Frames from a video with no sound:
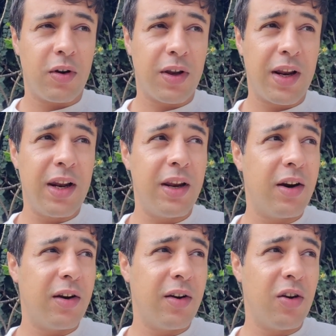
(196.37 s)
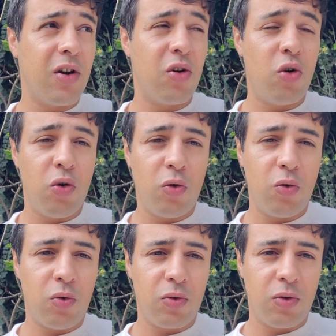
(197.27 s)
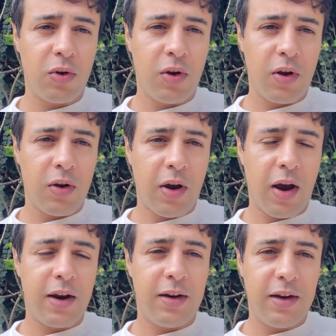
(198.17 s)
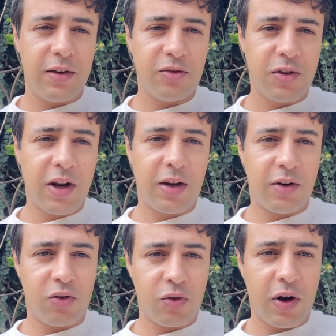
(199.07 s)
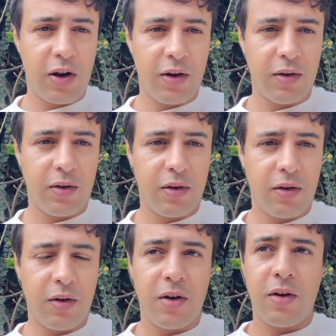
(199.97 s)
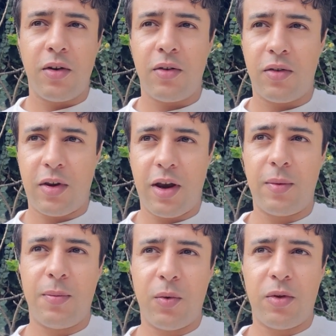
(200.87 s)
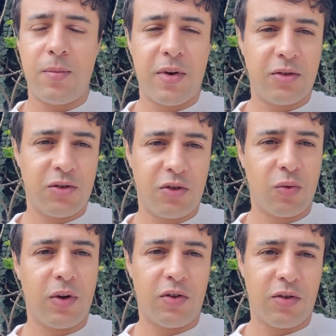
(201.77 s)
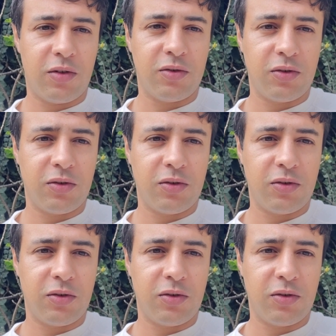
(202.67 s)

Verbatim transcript: clear new ideas that I could try to help me with my situations.